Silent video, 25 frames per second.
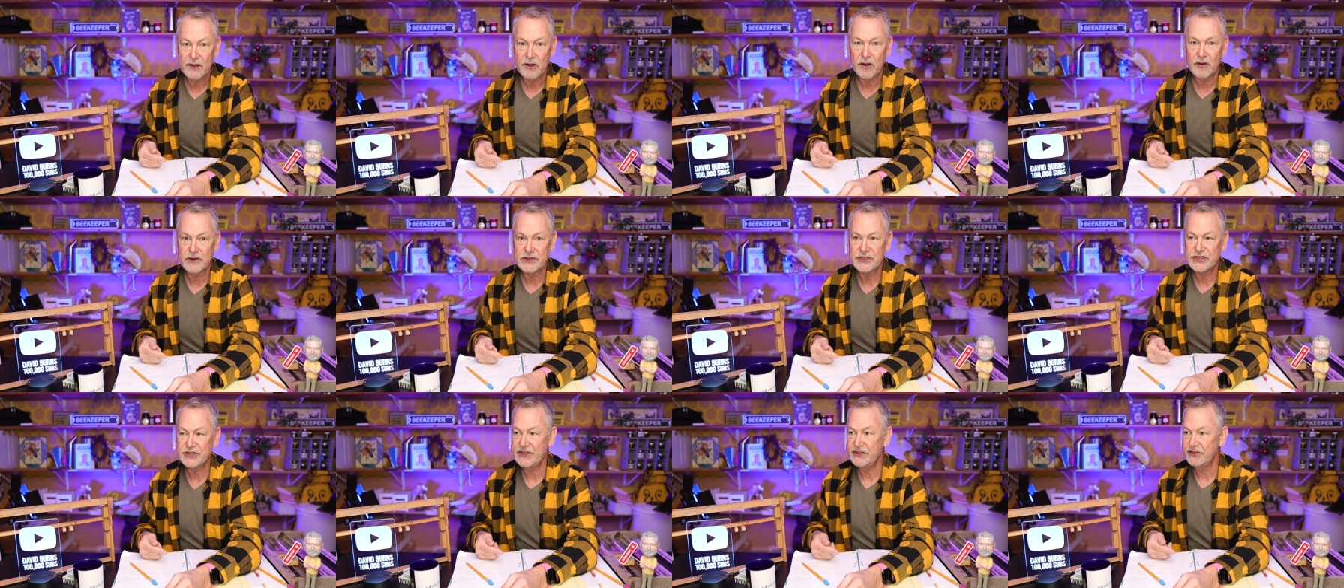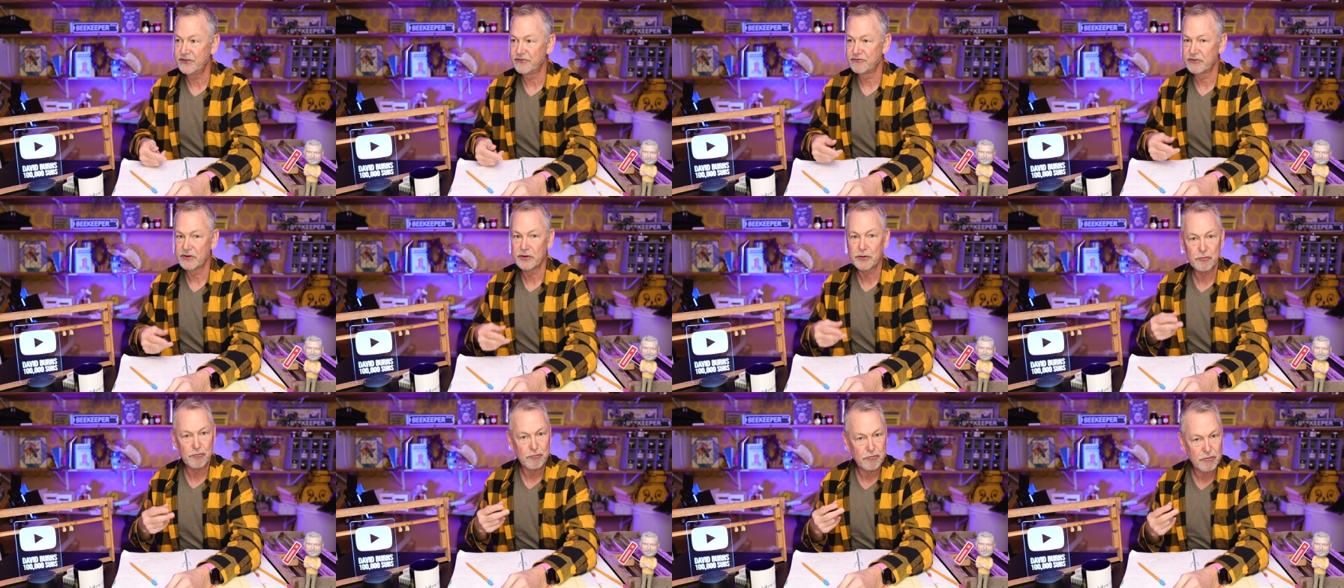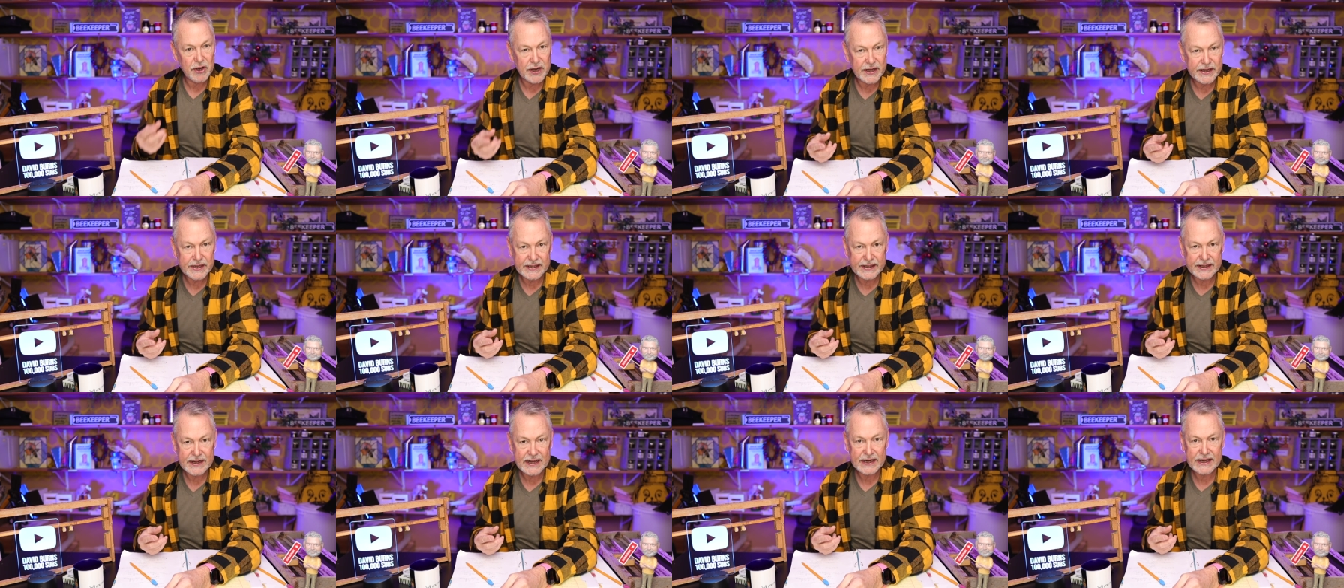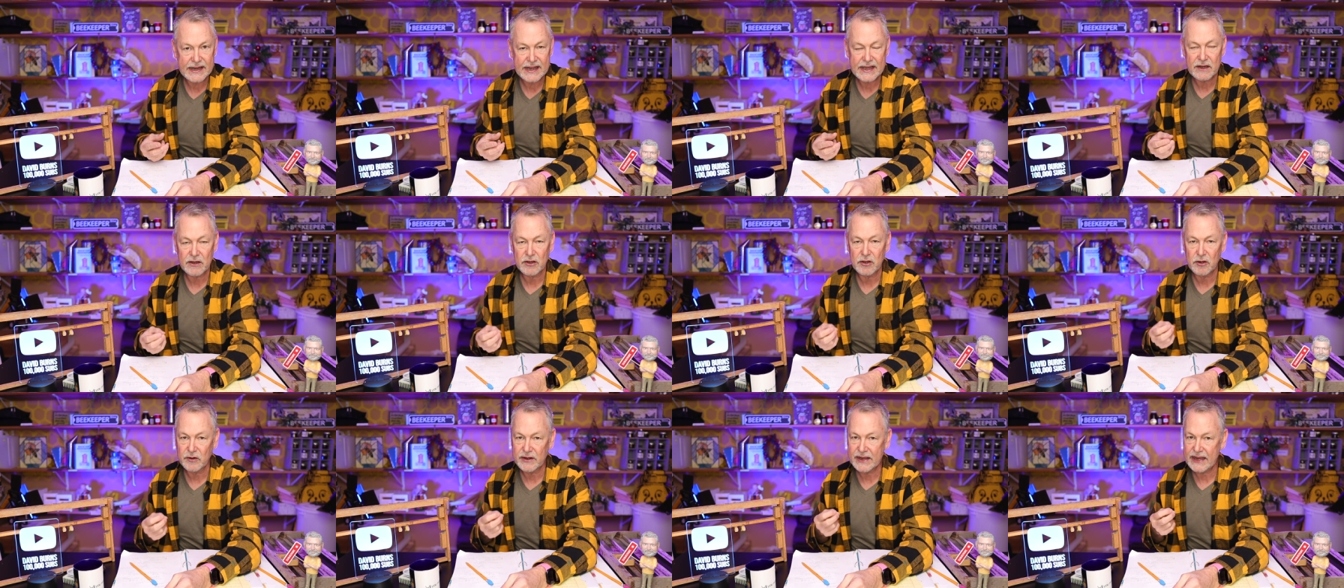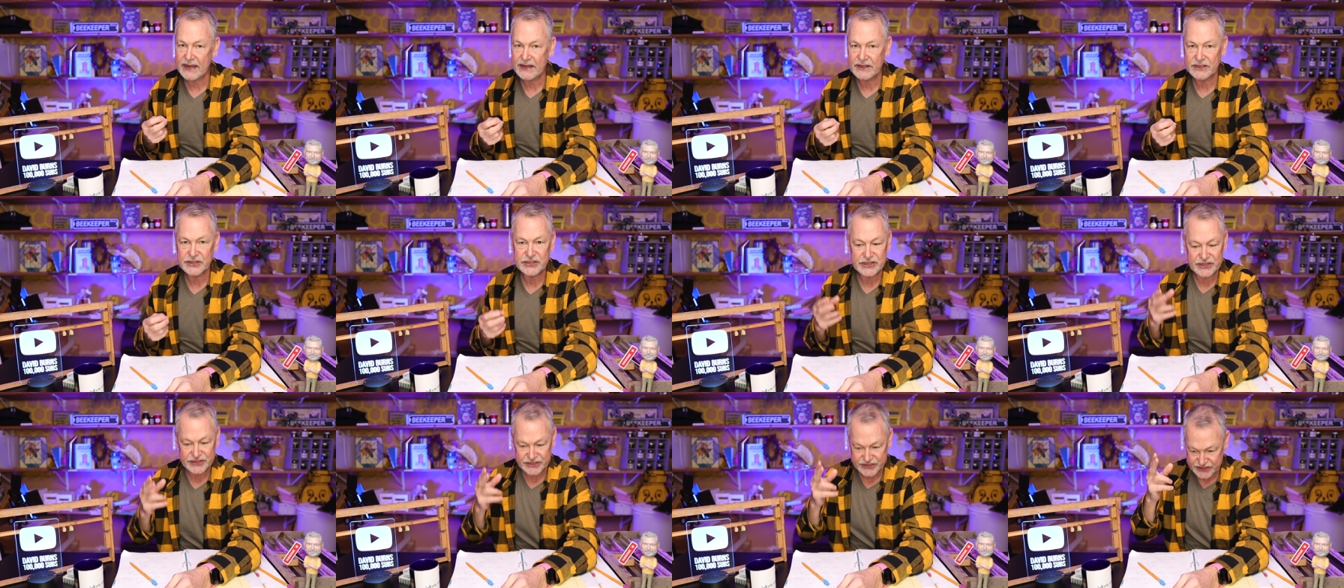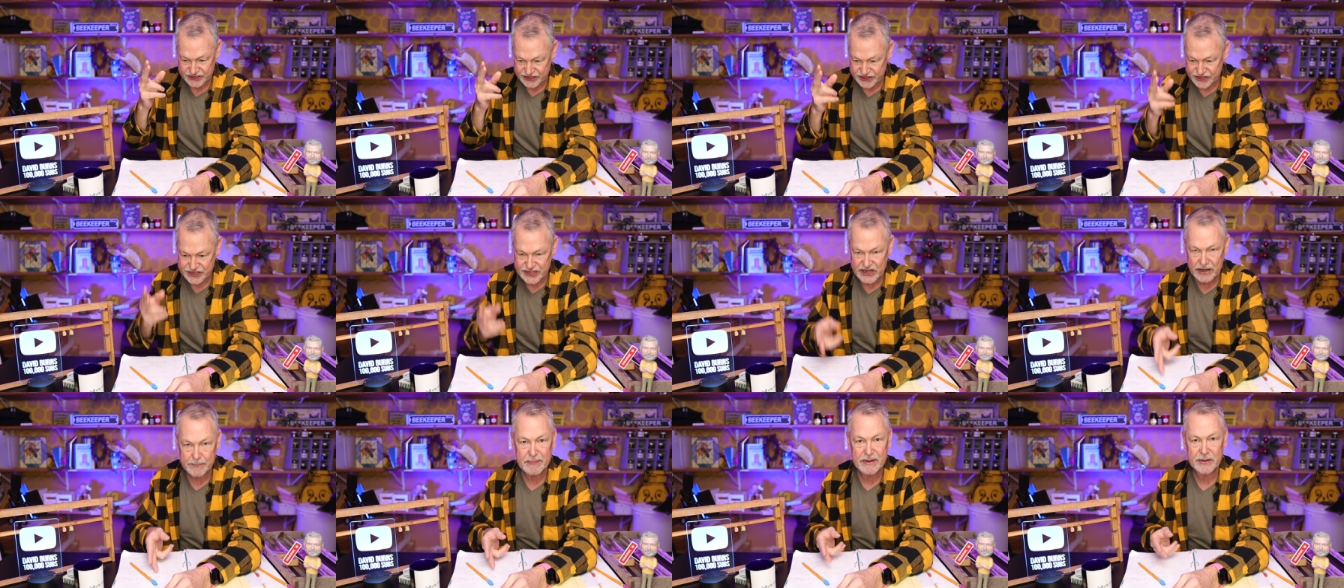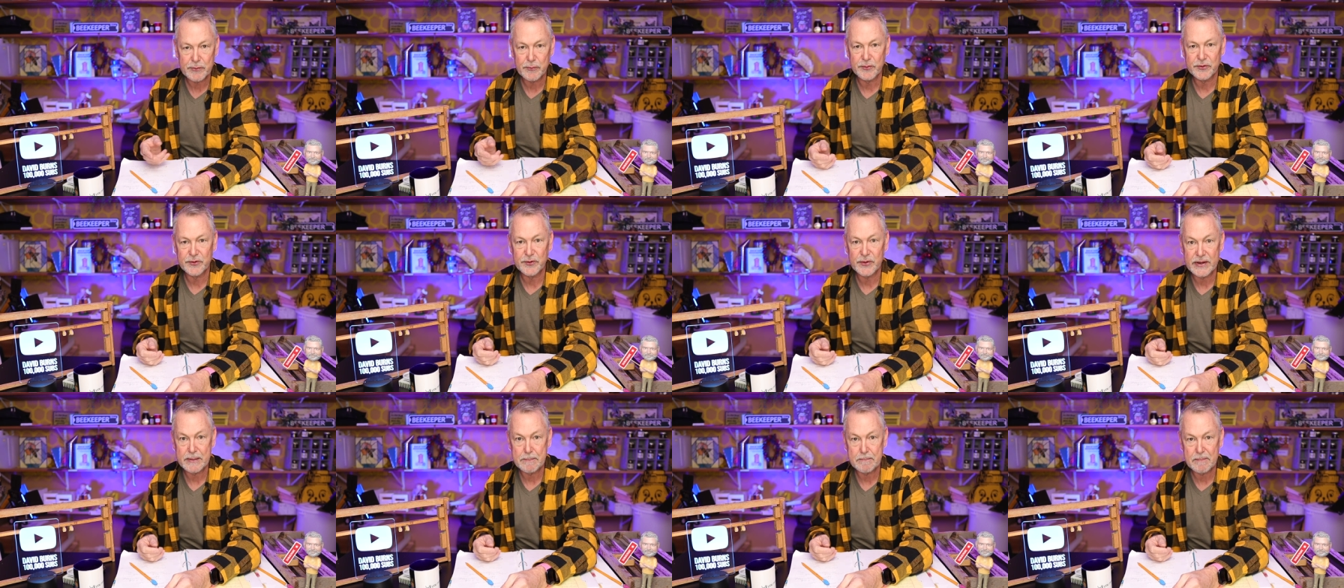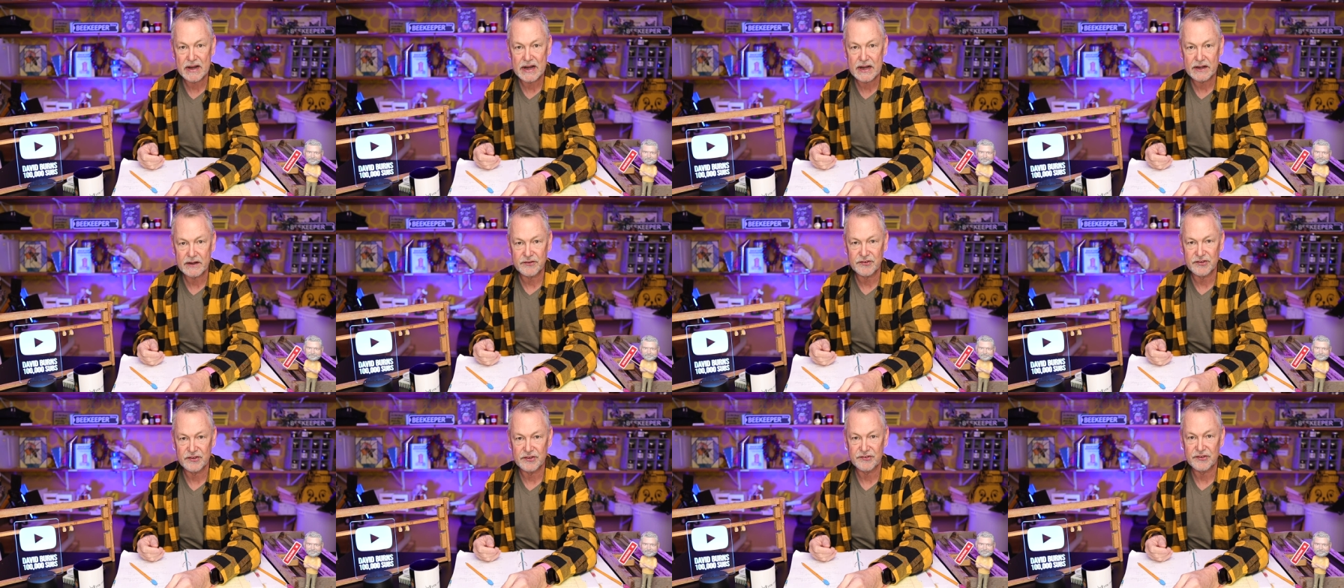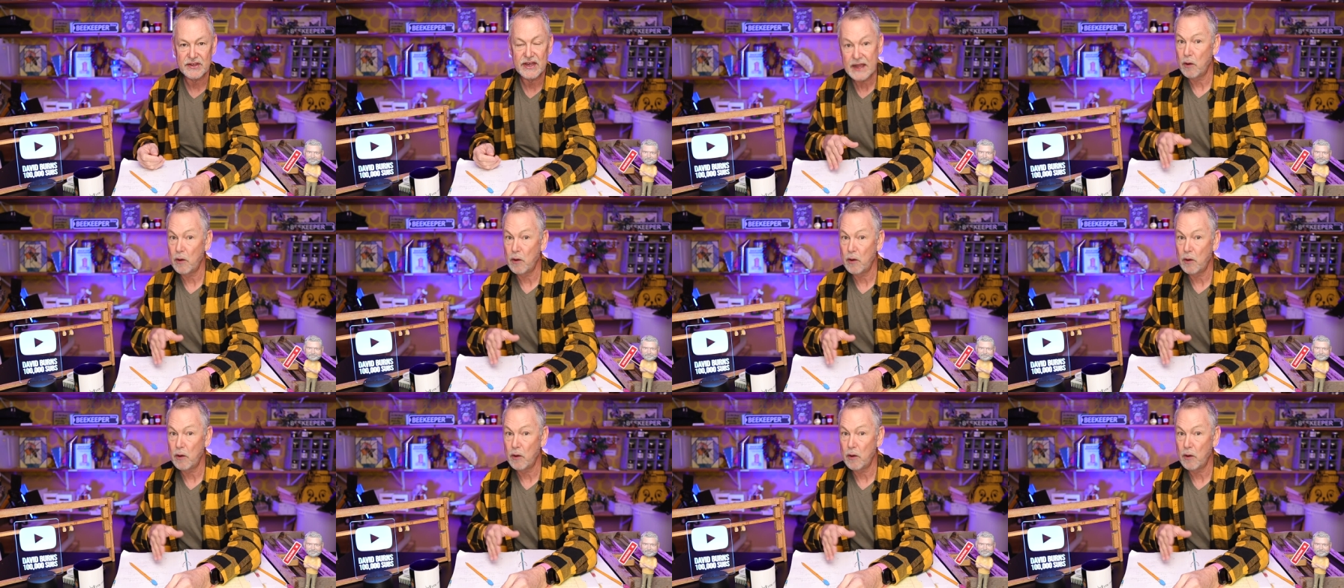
or she's real running, I can't locate, she's just jumping between boxes.